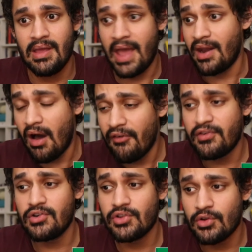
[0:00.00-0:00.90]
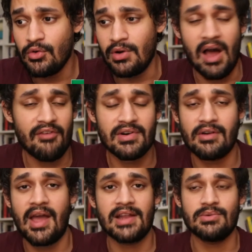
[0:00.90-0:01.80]
And after school, after
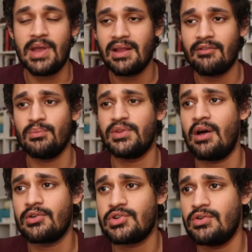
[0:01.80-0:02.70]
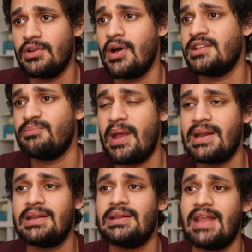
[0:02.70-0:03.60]
graduating from South Shore, I
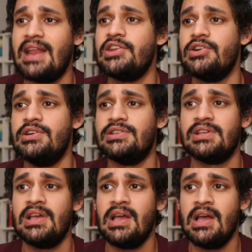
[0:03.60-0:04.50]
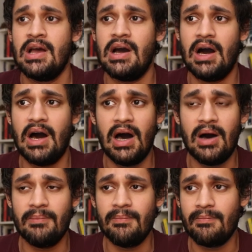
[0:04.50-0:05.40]
spent 10 years
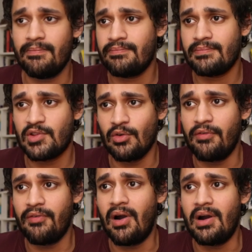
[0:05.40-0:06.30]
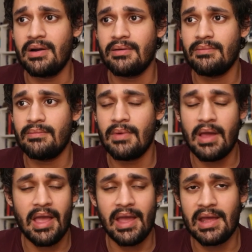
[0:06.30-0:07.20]
so far,
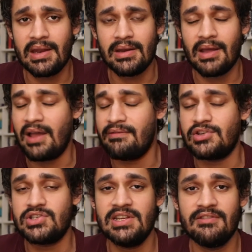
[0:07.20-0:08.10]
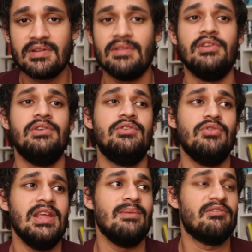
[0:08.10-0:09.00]
and I've achieved the
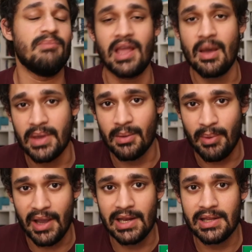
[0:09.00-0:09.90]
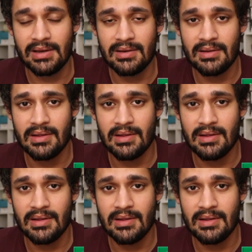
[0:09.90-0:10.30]
dream of becoming a pilot.